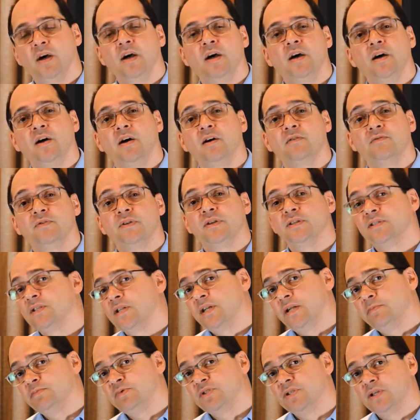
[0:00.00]
of this
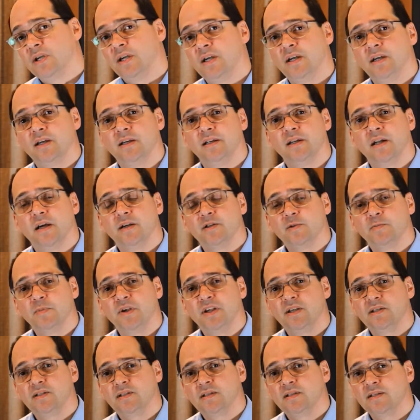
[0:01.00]
Klipsch
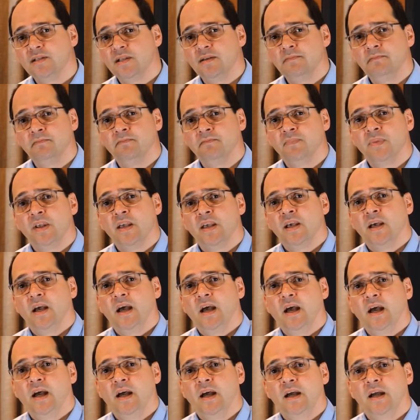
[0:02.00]
loudspeaker system,
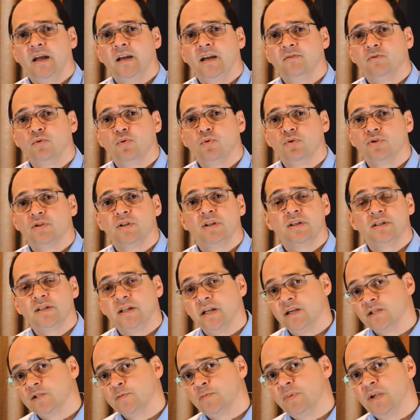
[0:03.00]
and of course
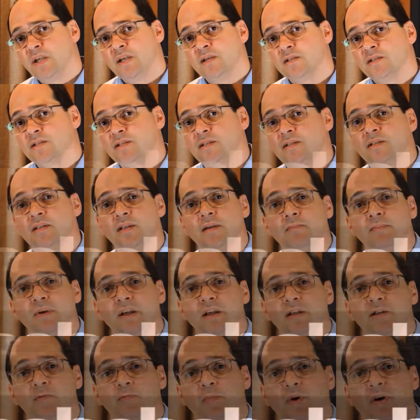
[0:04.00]
this loudspeaker system
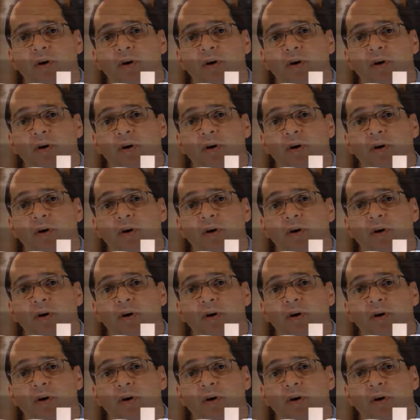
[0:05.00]
is